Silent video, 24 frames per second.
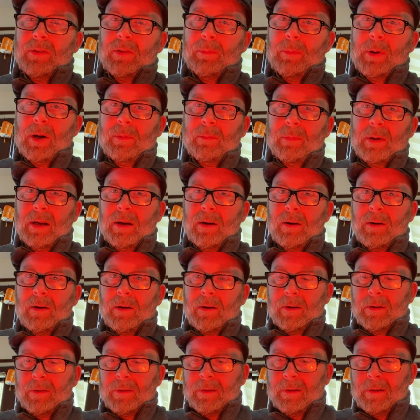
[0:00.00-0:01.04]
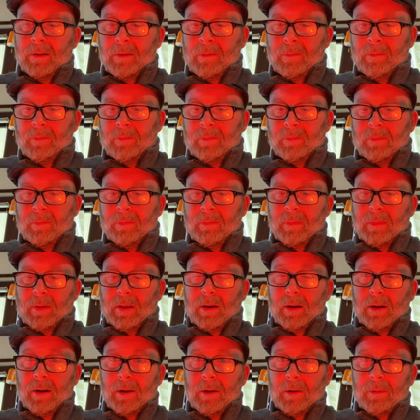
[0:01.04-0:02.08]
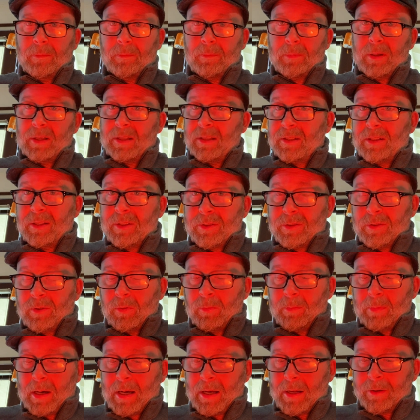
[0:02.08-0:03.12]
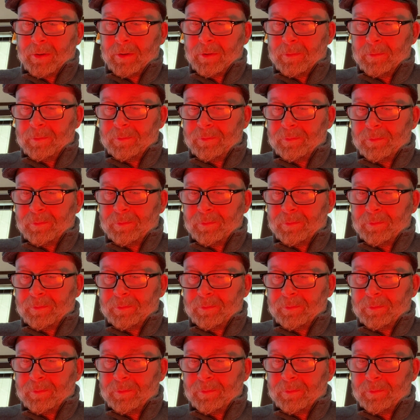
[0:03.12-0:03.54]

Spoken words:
about my heart, but it is no matter."